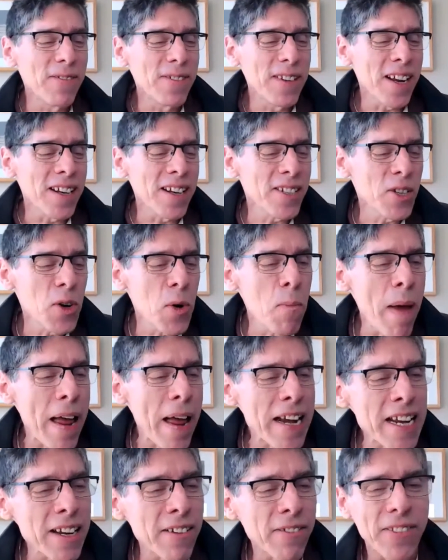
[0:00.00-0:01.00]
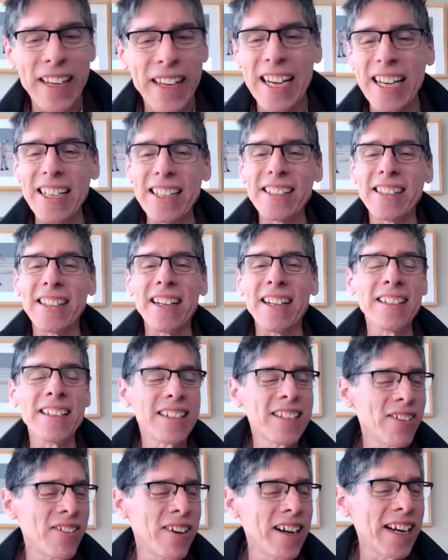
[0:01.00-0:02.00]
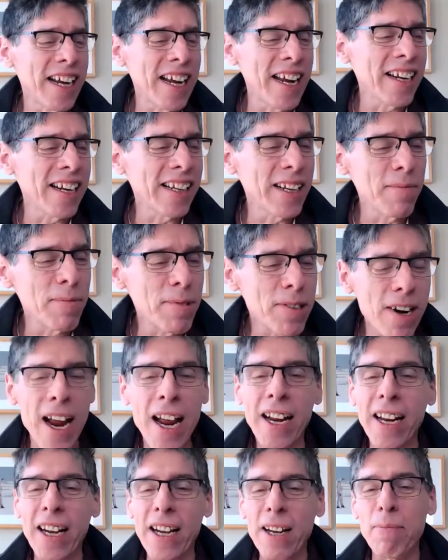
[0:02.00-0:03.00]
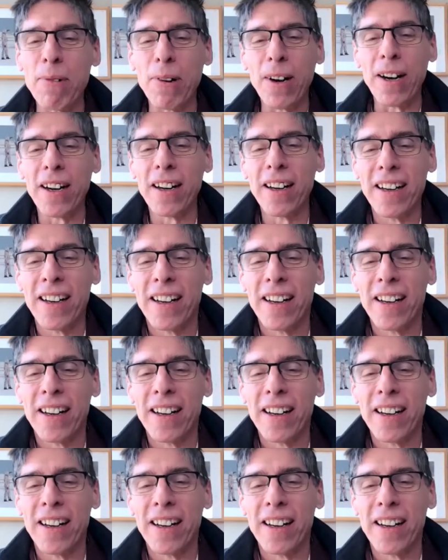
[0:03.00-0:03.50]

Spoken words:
We've done too many of these, and so I can't keep track anymore.